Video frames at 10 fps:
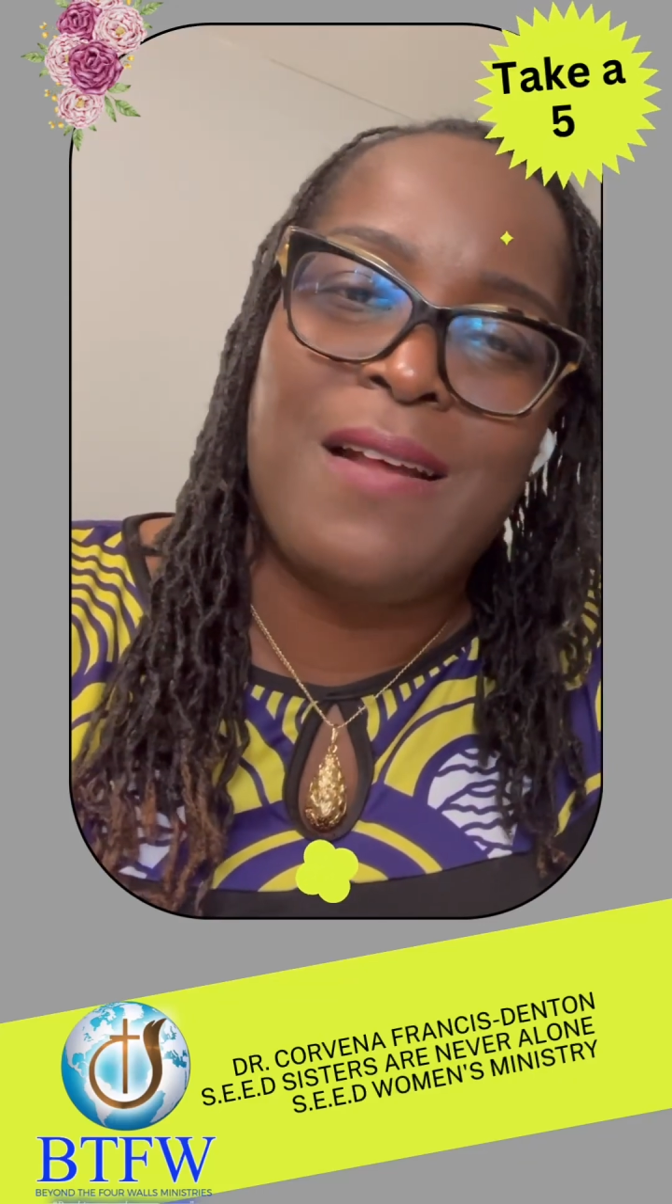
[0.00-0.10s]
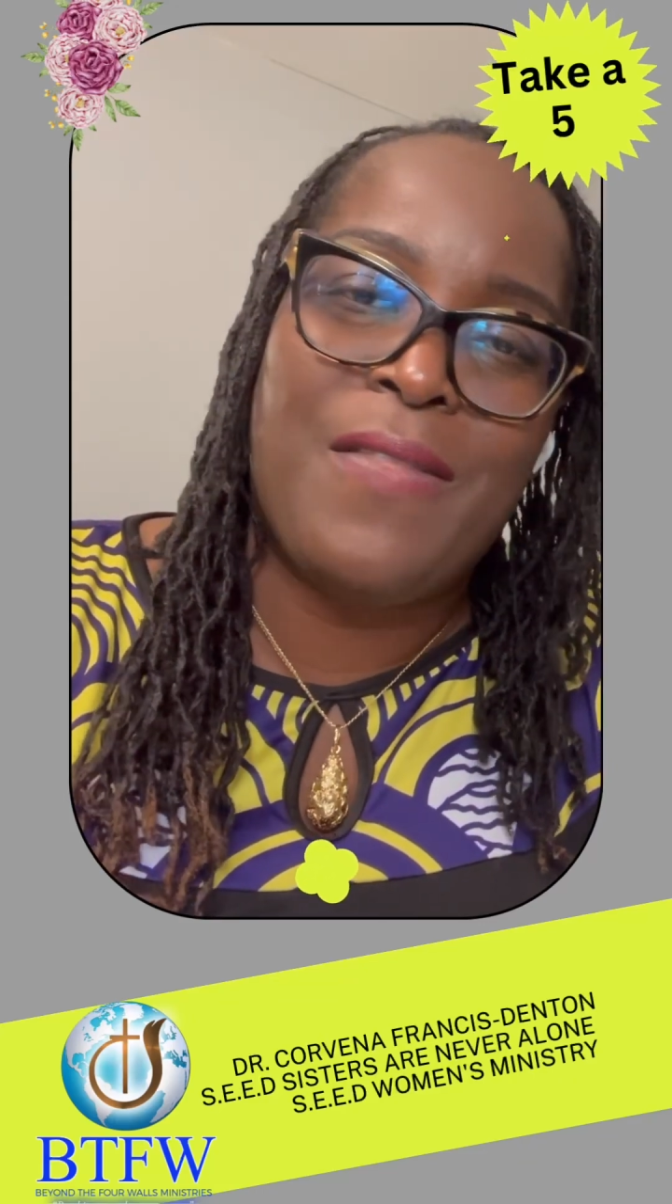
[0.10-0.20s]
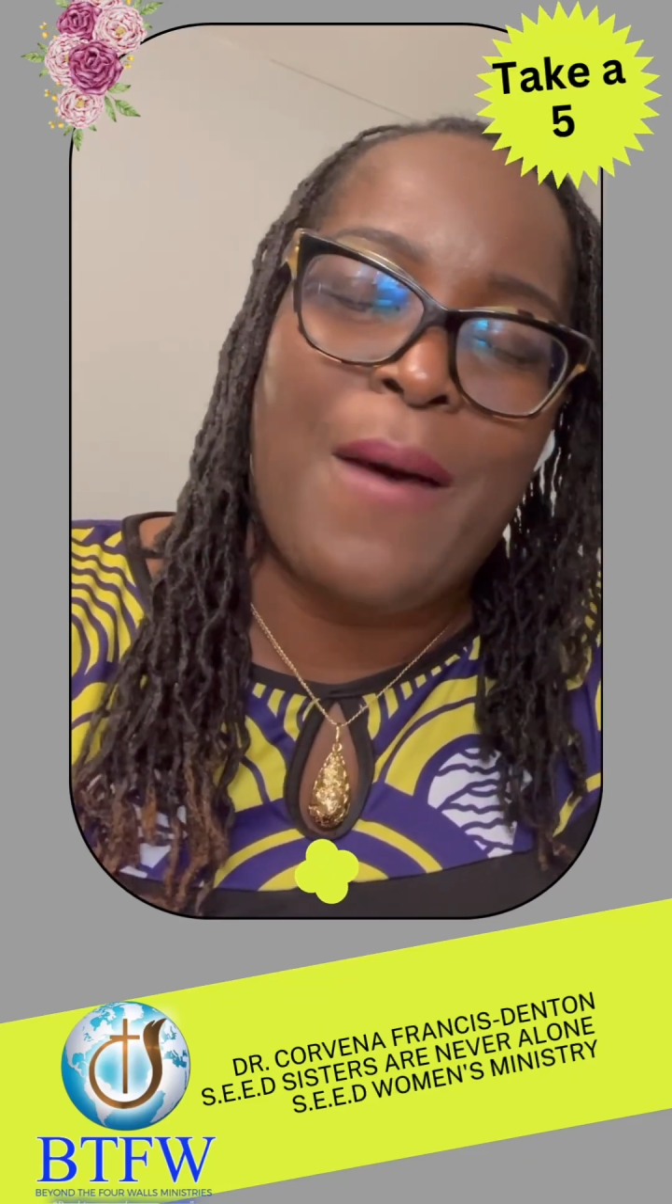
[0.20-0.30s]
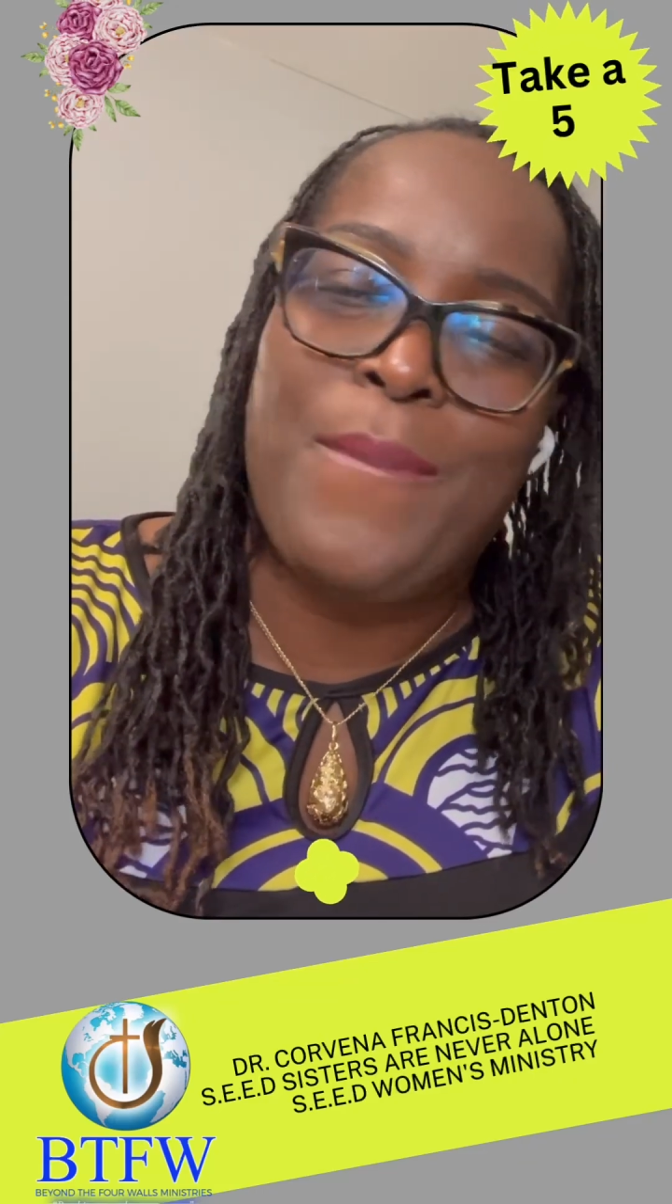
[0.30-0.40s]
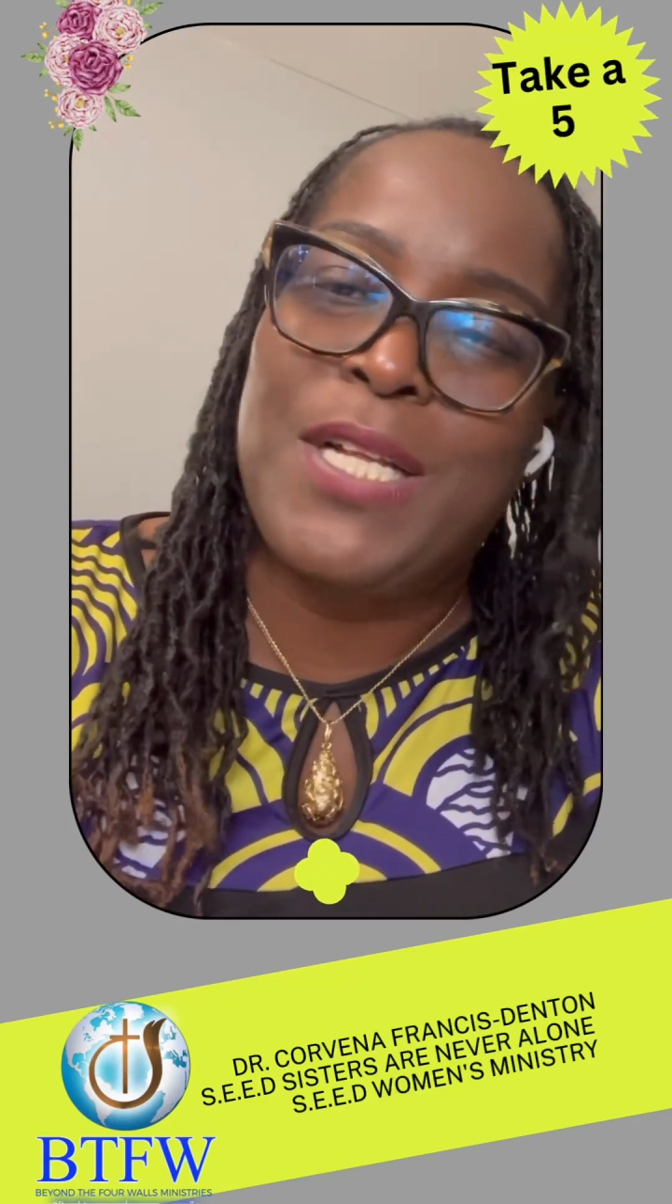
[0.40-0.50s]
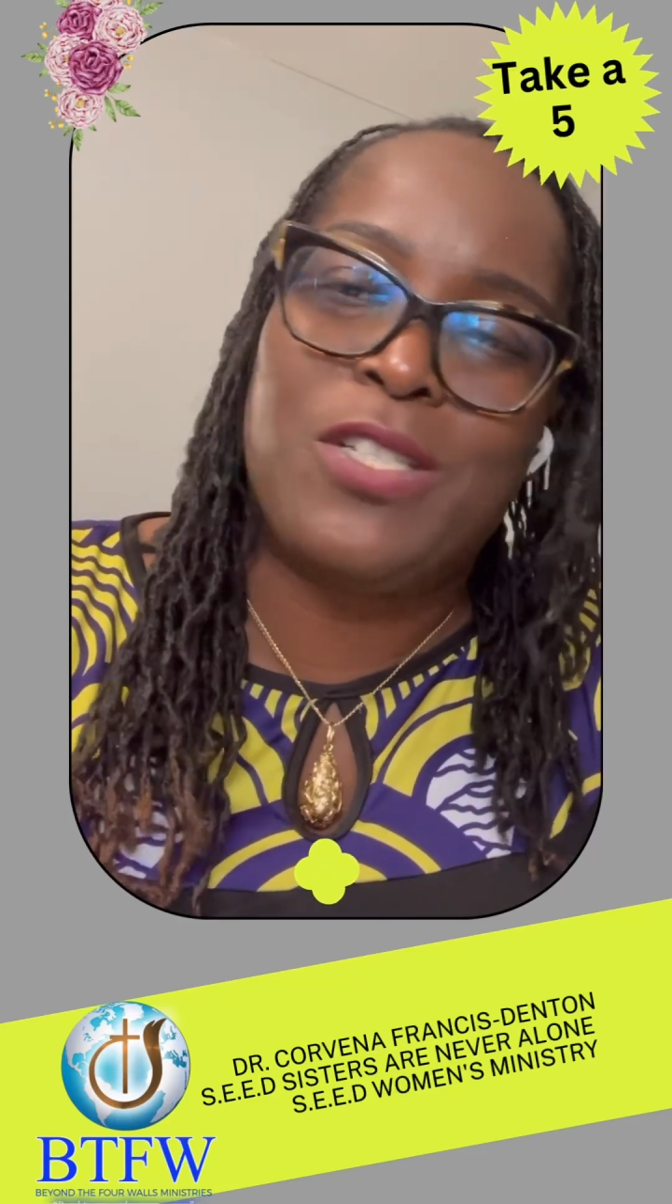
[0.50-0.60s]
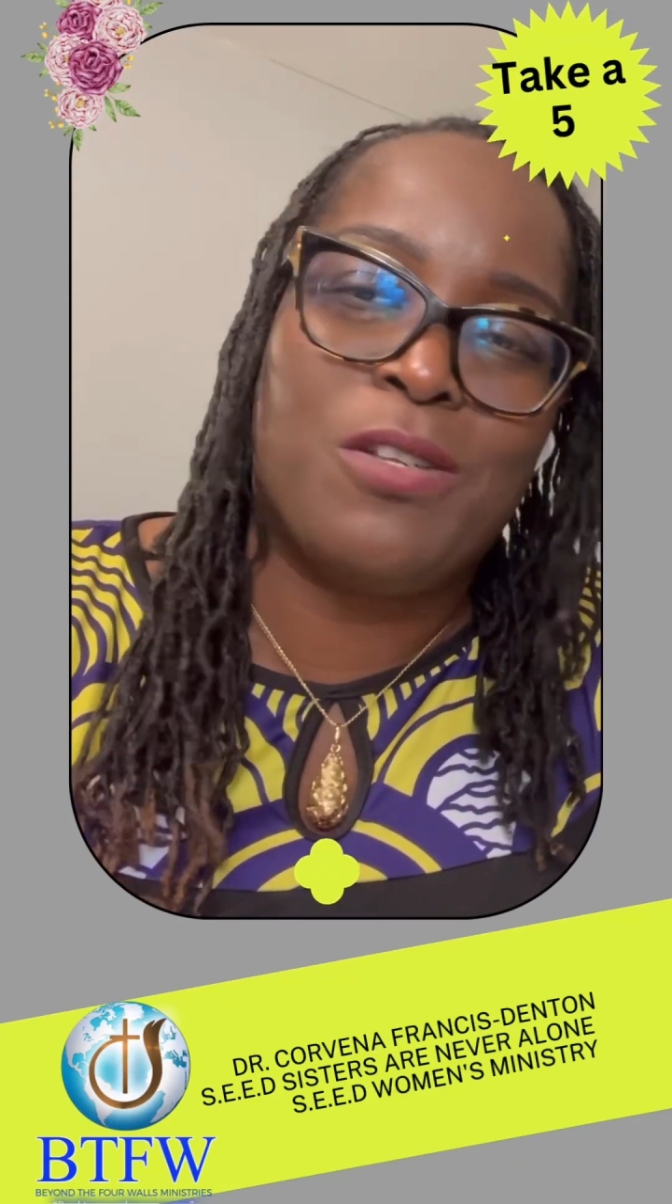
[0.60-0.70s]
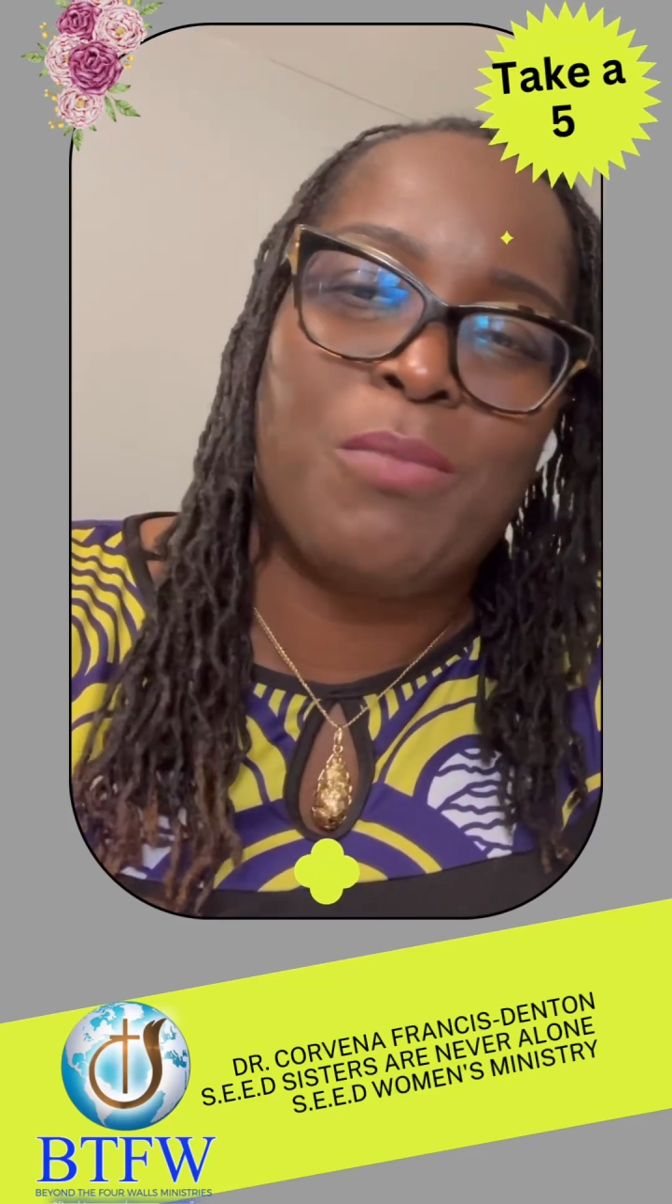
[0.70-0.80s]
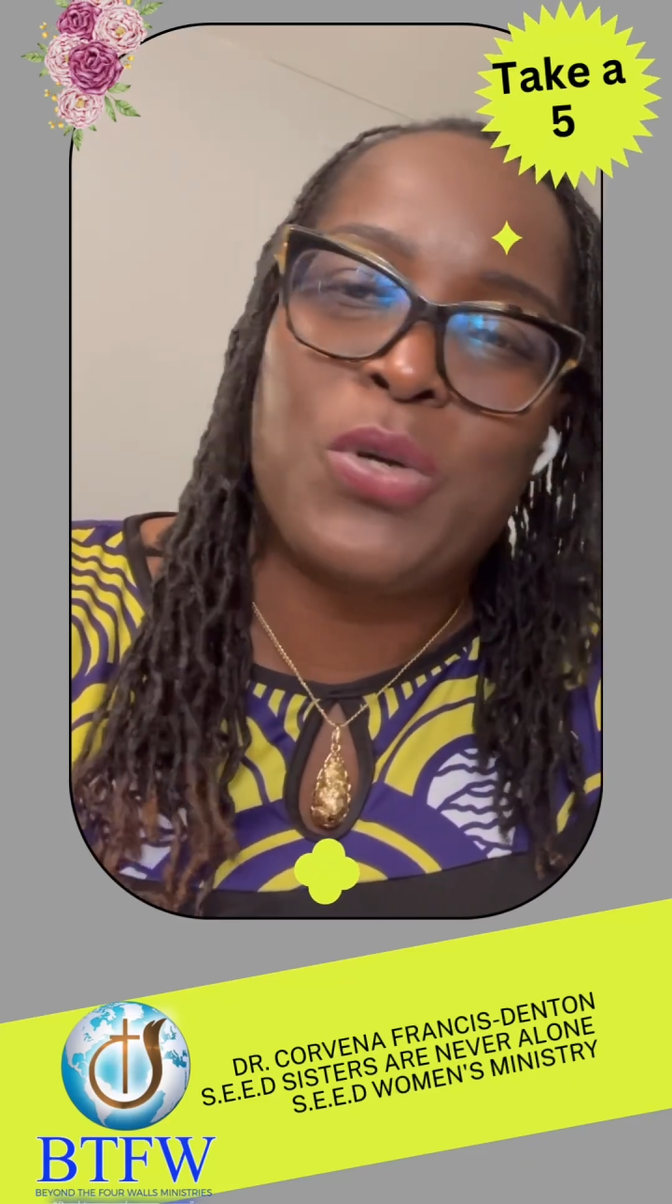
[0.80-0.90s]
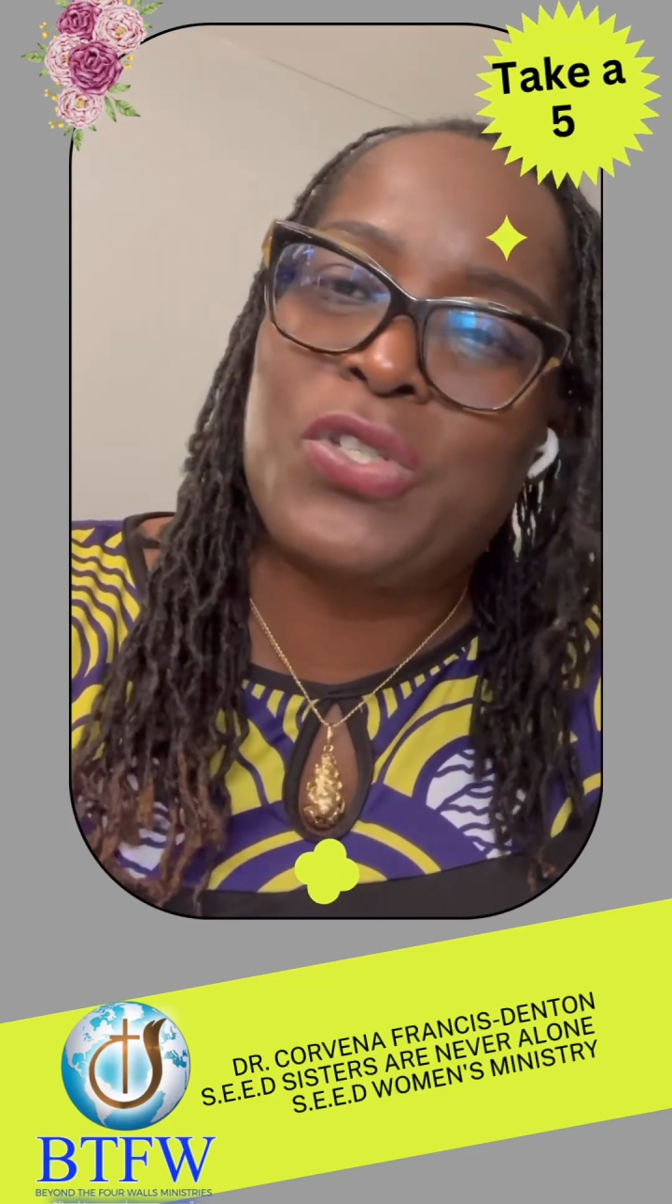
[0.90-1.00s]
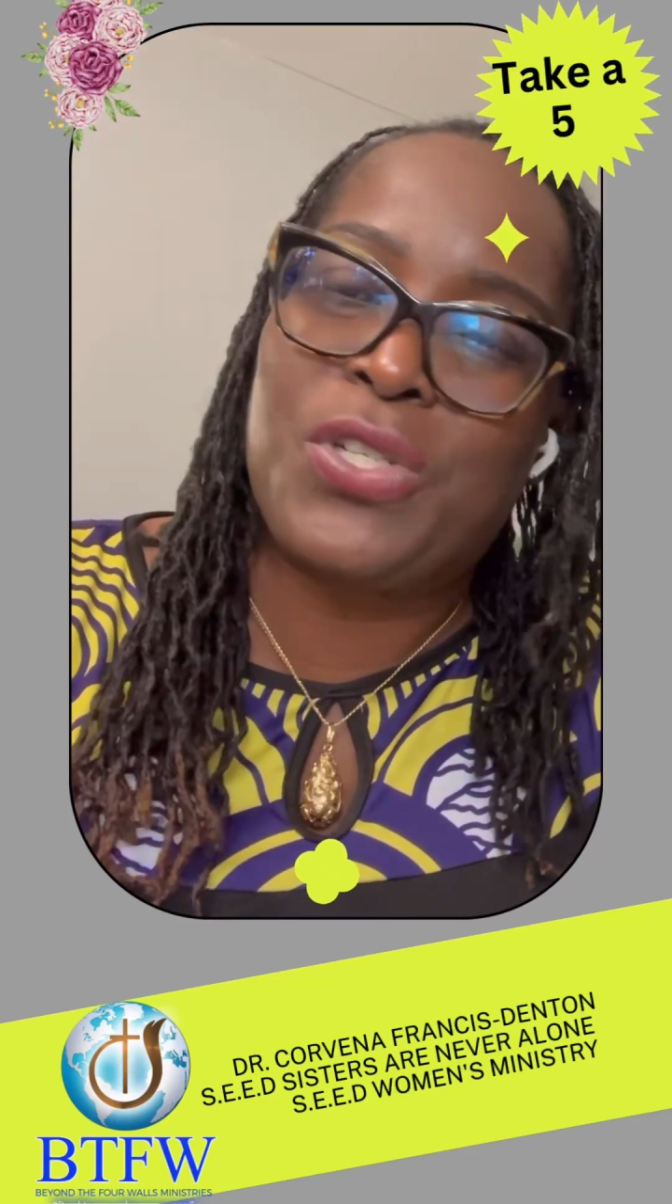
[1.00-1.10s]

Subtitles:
that means the most